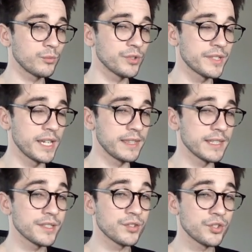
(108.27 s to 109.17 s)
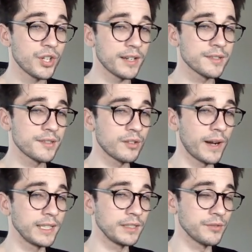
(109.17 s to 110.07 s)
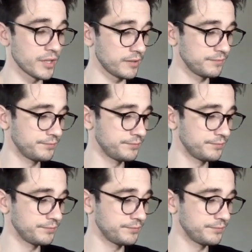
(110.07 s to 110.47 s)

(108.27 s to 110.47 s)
we'll say this checks the right user.